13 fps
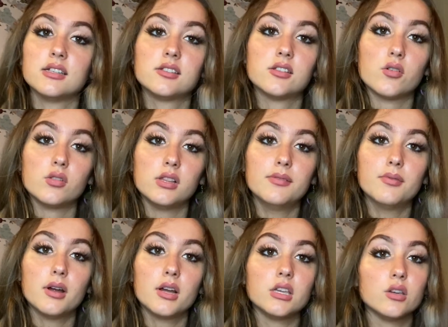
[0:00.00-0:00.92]
so
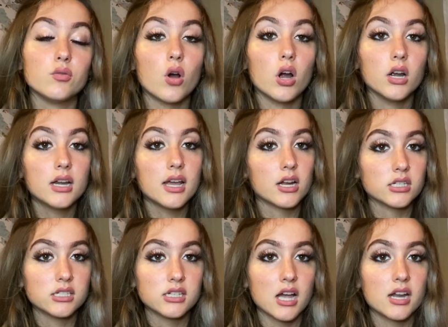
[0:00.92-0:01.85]
Libra, you are an air
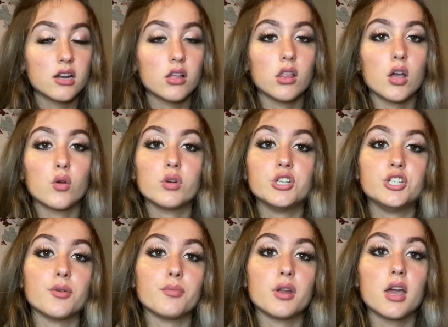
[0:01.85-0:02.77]
sign along with
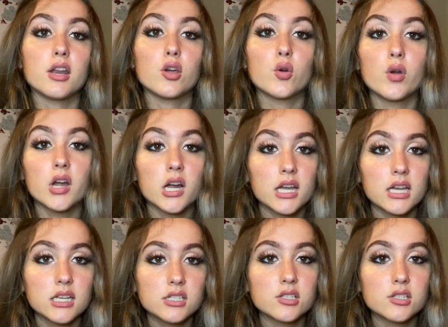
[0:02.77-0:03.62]
Gemini and Aquarius,